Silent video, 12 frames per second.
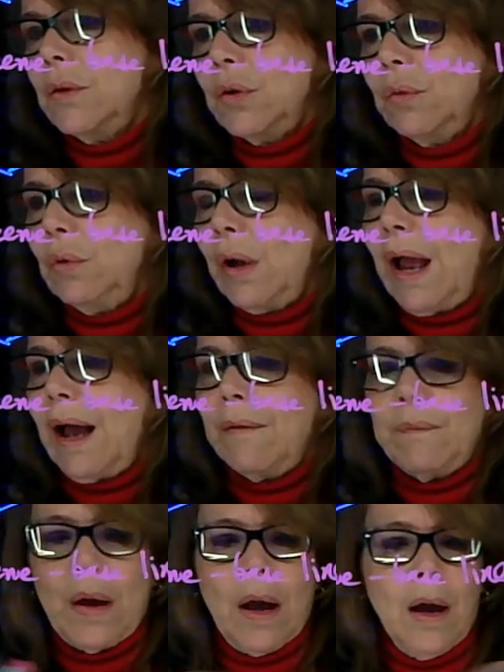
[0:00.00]
you will
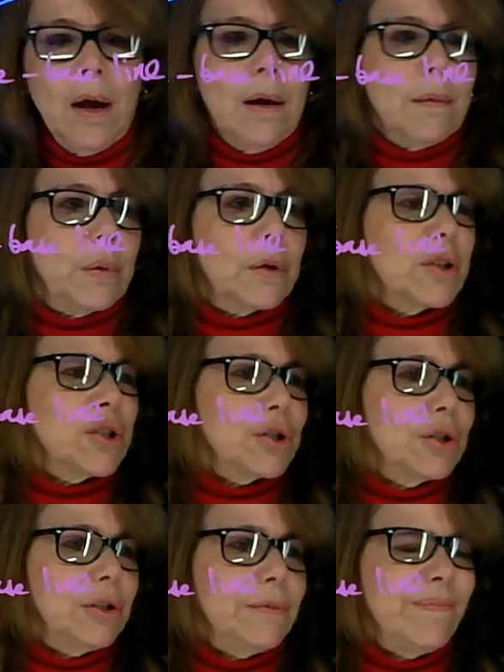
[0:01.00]
have
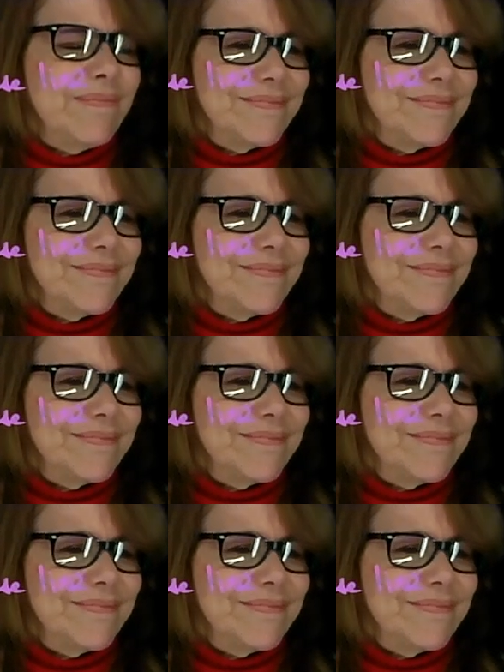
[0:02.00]
partial